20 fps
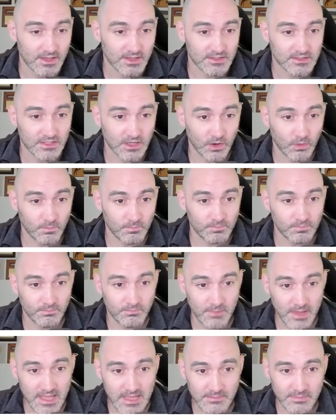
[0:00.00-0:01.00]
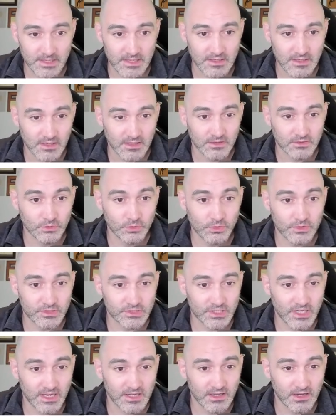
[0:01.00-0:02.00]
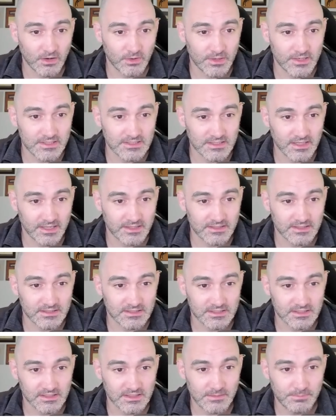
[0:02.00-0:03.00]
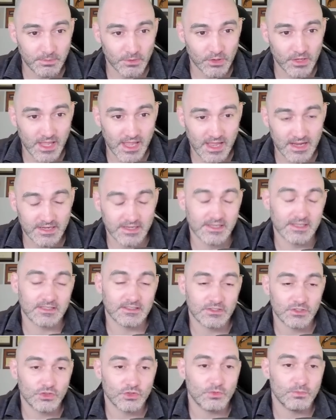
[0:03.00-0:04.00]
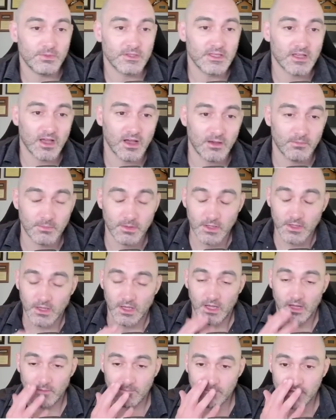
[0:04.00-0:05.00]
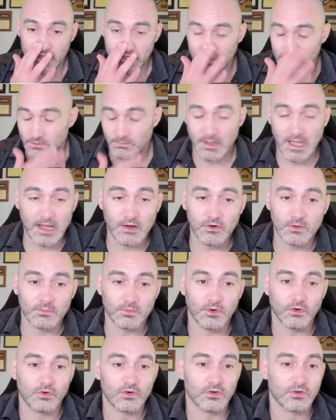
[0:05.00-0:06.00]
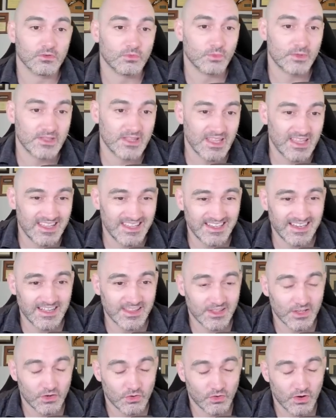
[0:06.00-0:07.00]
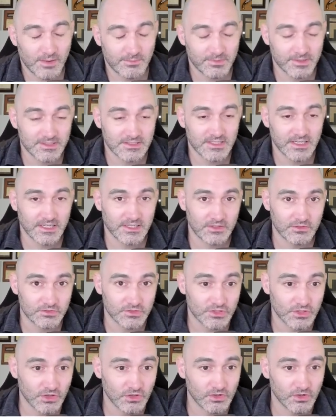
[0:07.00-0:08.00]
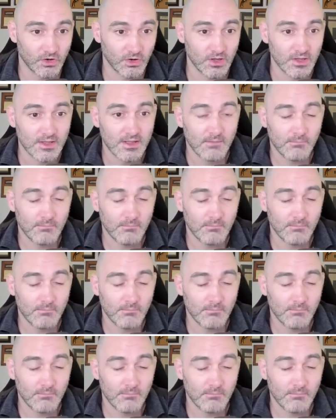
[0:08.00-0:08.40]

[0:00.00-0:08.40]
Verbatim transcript: So maybe Lukashenko is like the sleeper candidate to become a major power broker within the Kremlin's inner circle,